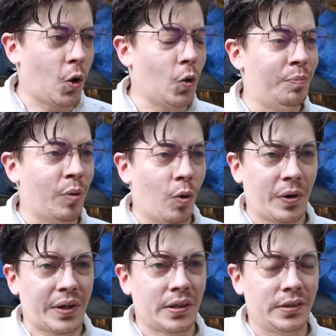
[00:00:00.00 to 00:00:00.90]
Oh
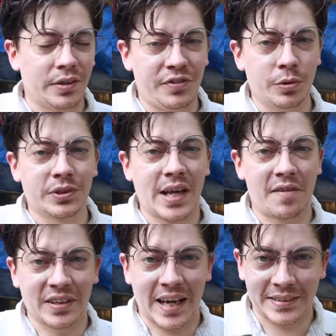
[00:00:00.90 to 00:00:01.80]
boy, did viewers
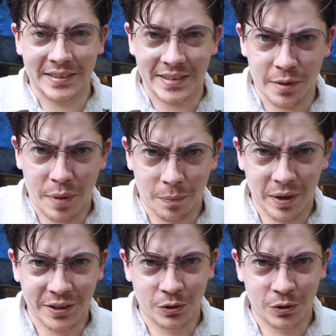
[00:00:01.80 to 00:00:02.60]
have a lot to say about my